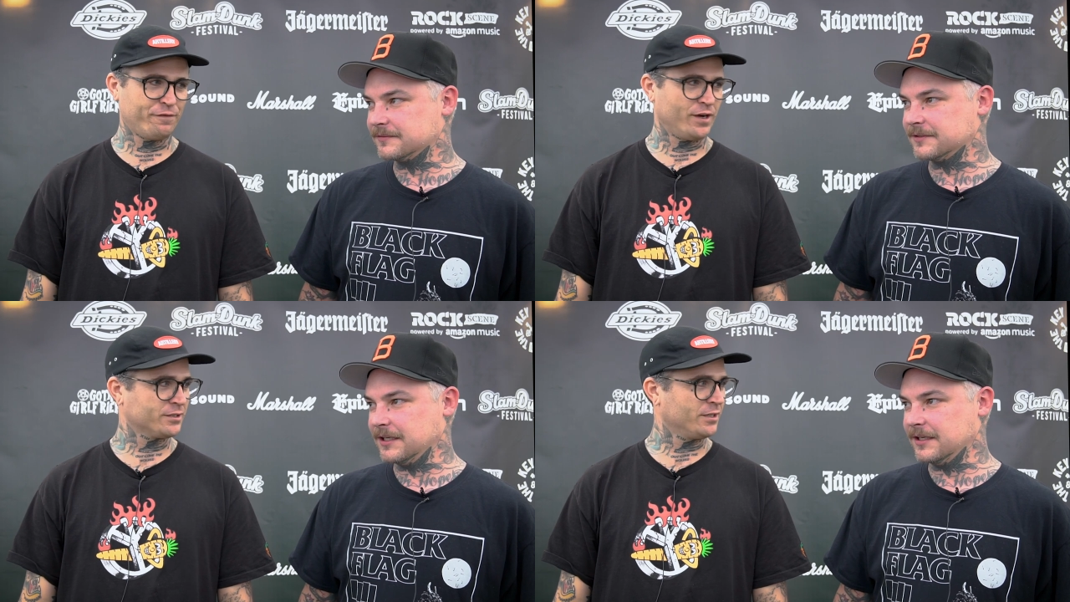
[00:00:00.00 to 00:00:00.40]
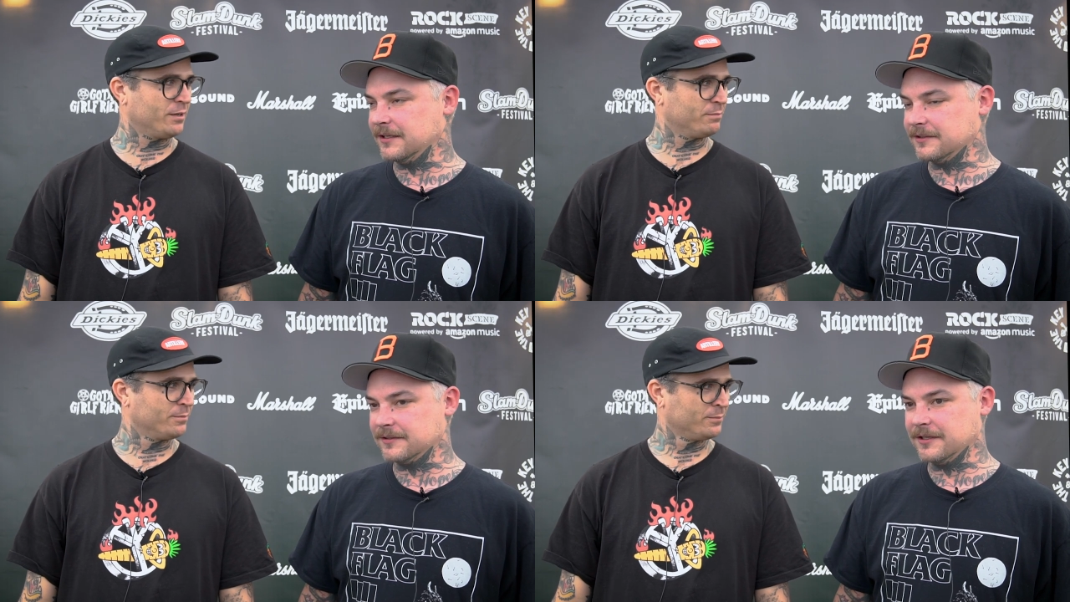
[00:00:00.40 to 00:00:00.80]
Speaker 1: fucked
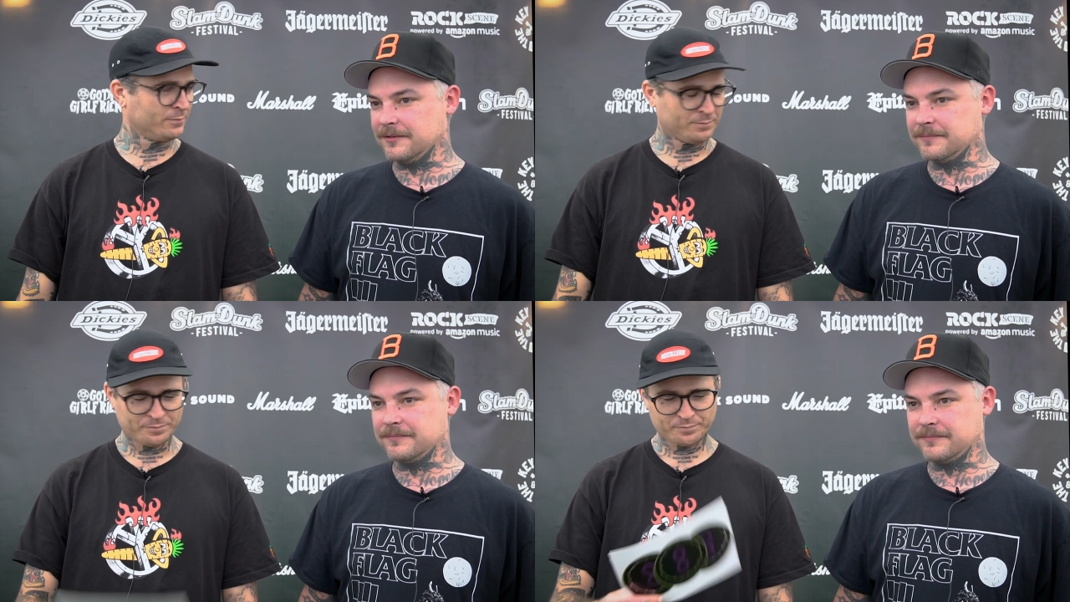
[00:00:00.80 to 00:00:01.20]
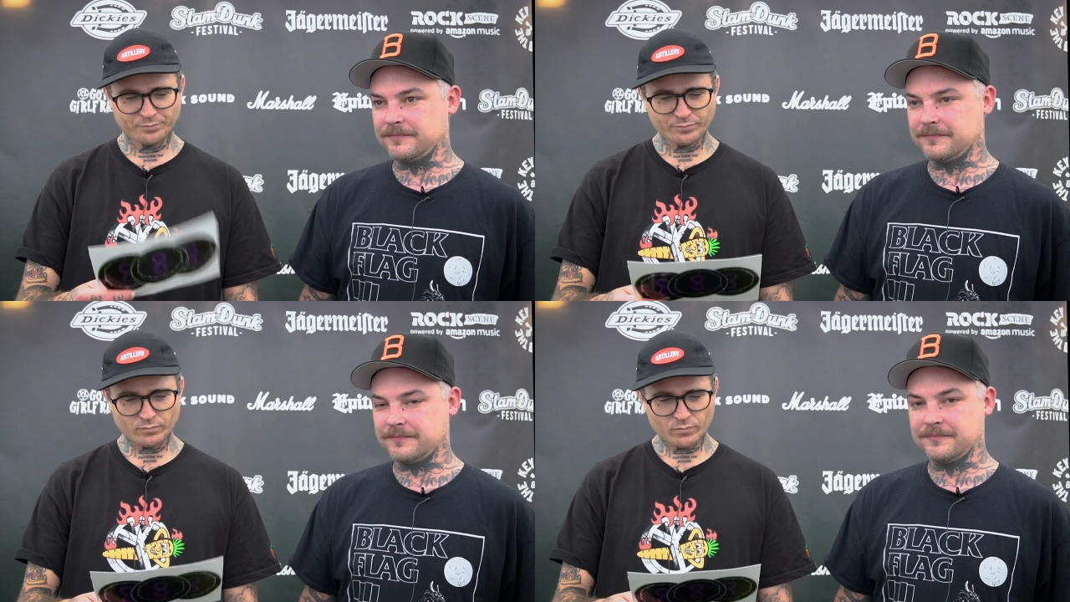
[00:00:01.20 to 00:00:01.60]
yeah, up.
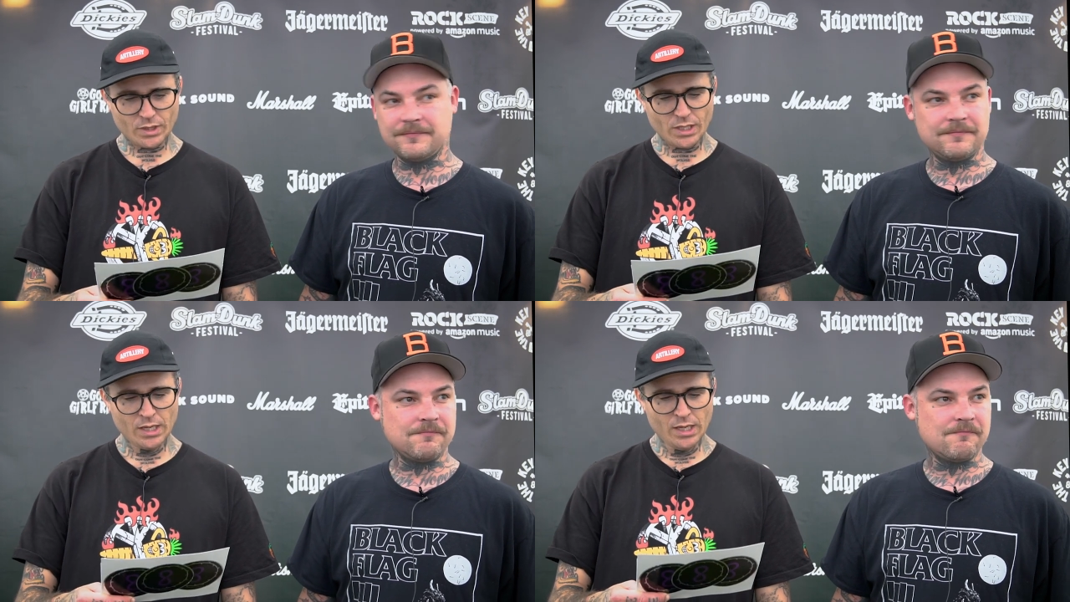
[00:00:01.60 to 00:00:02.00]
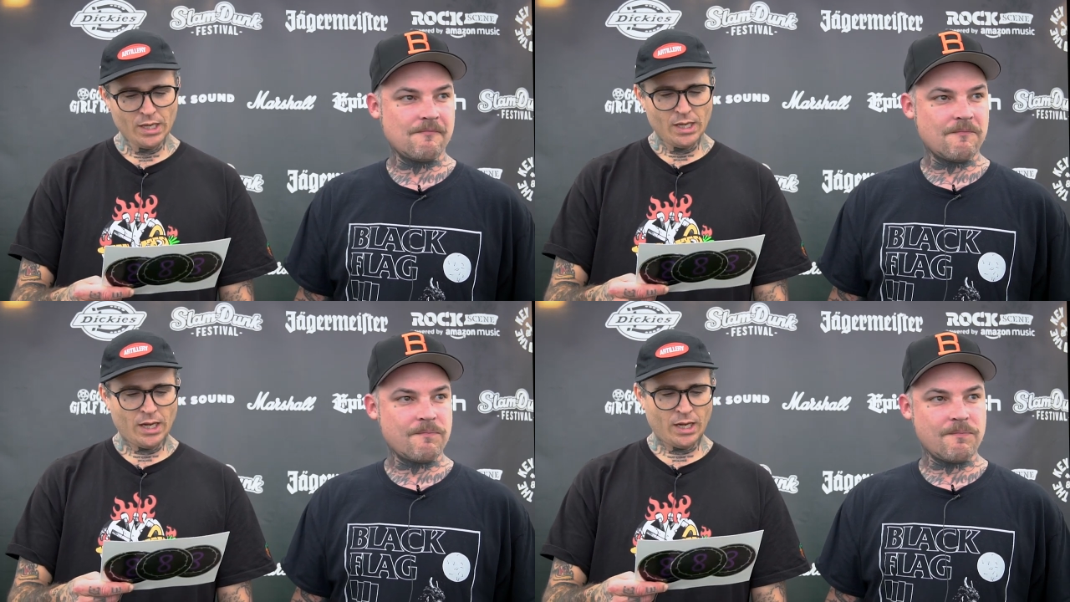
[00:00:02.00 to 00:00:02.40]

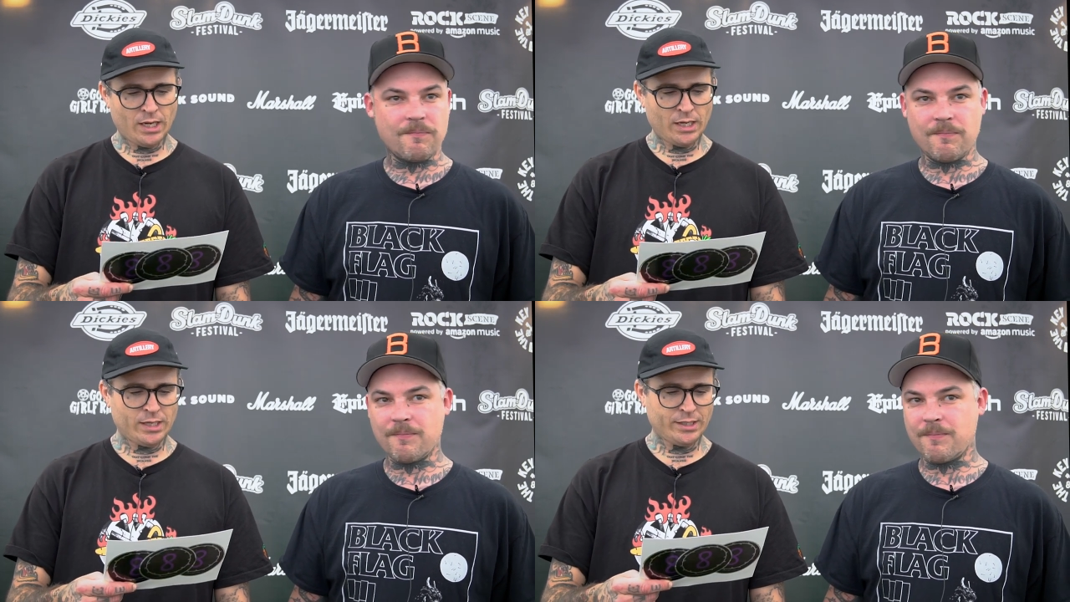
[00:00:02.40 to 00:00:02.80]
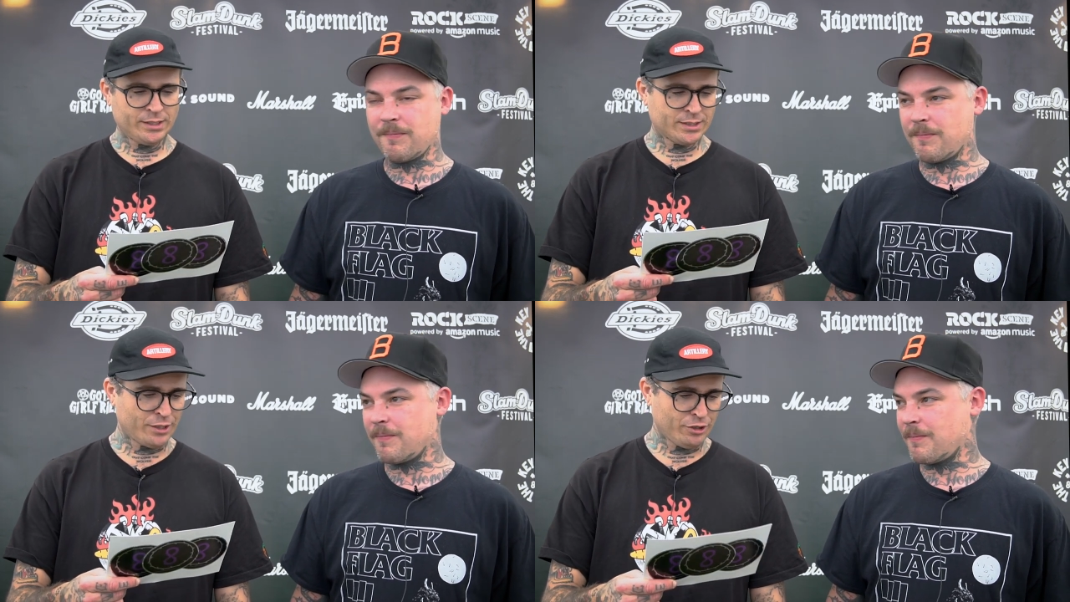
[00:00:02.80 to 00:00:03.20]
Yeah. Uh,
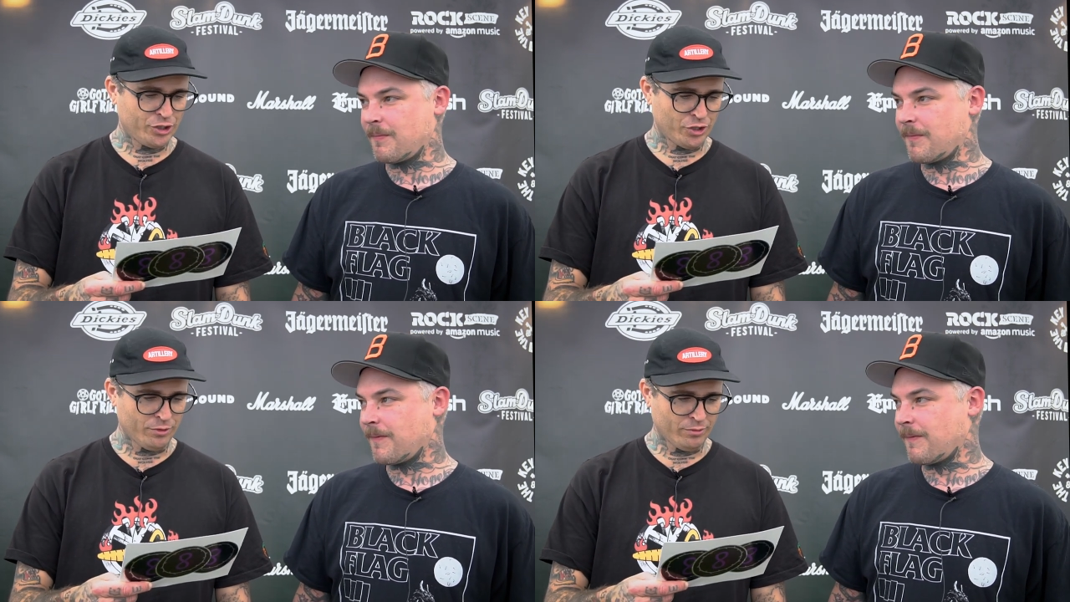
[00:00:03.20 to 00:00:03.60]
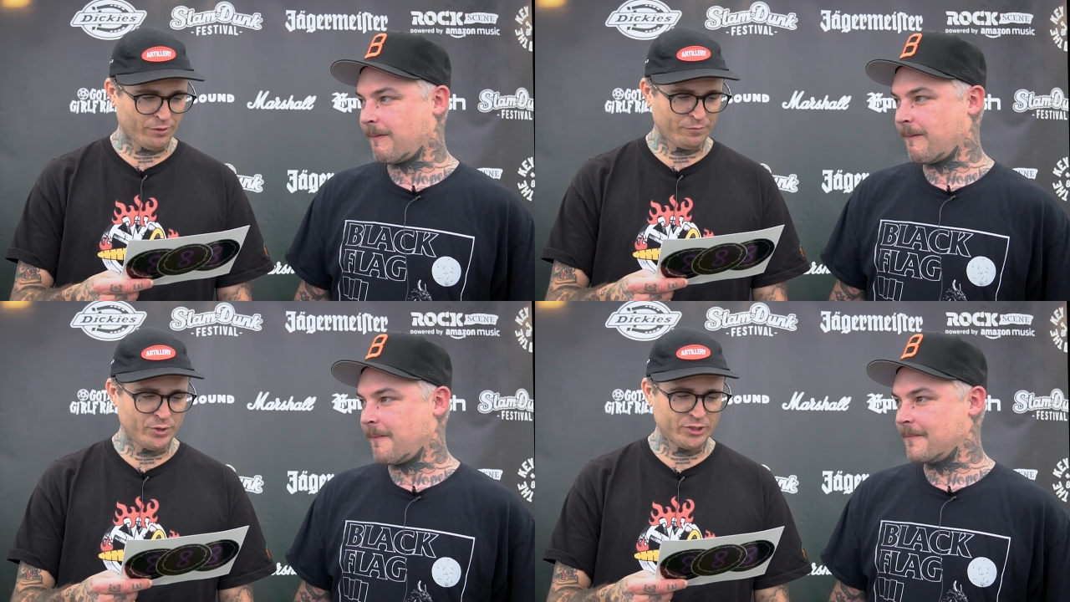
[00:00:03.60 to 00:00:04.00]
is there a
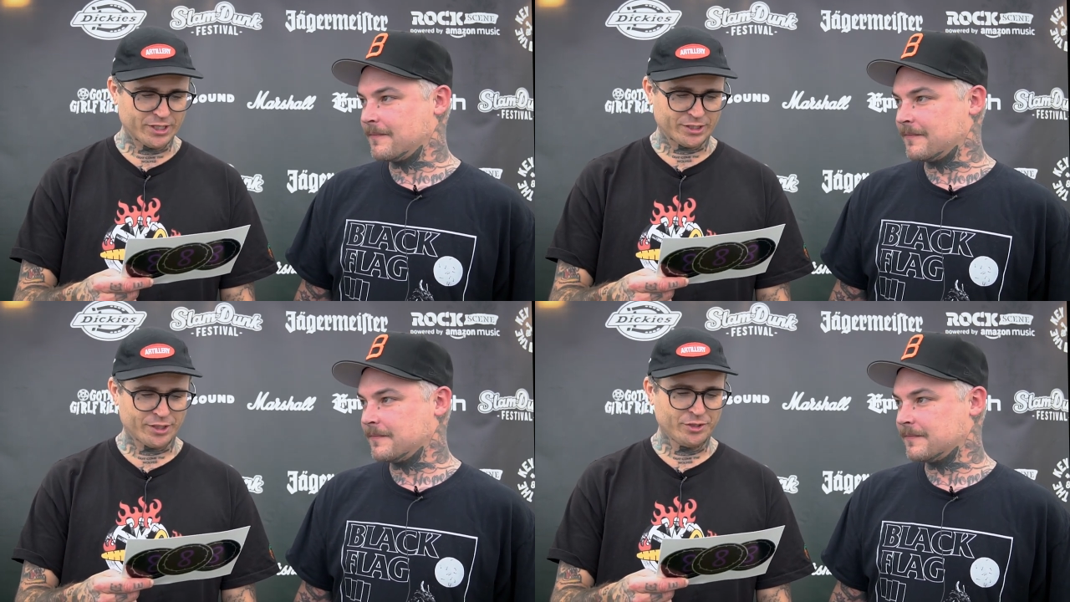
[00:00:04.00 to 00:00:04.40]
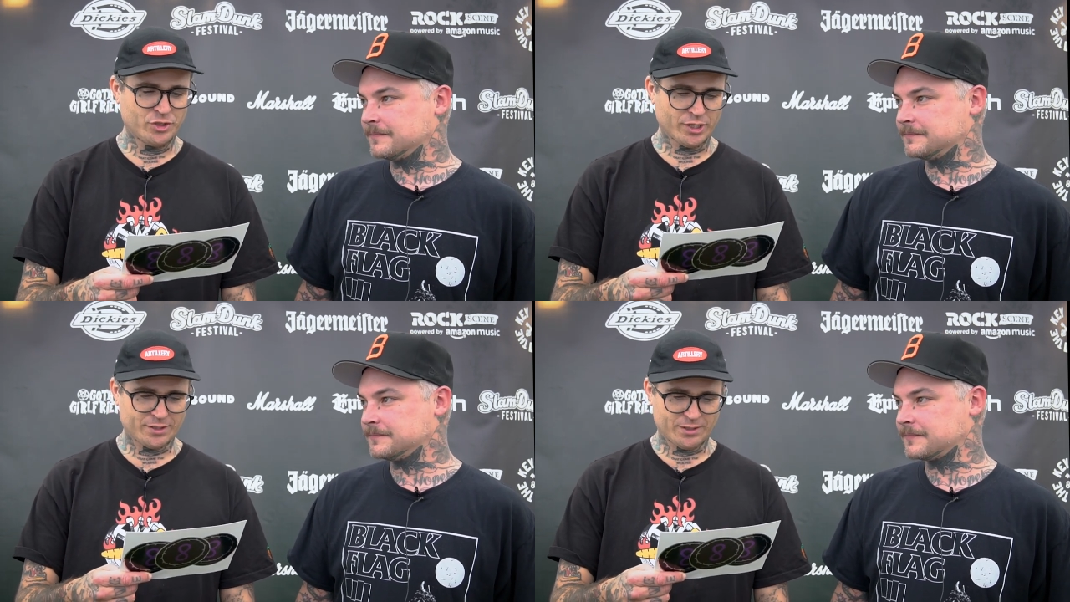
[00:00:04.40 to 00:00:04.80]
genre of music that you
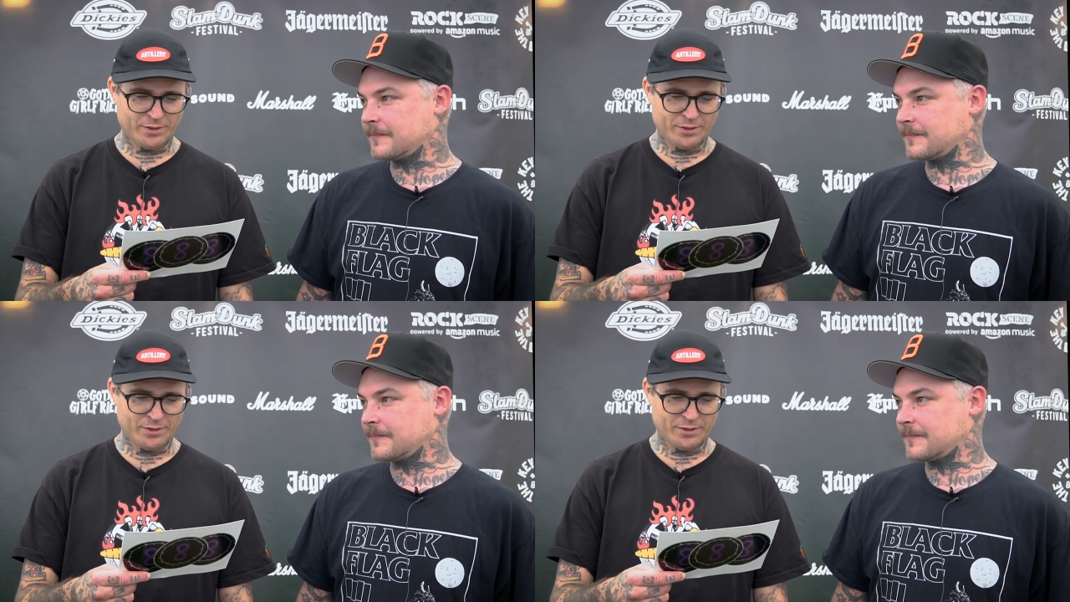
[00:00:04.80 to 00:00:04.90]
just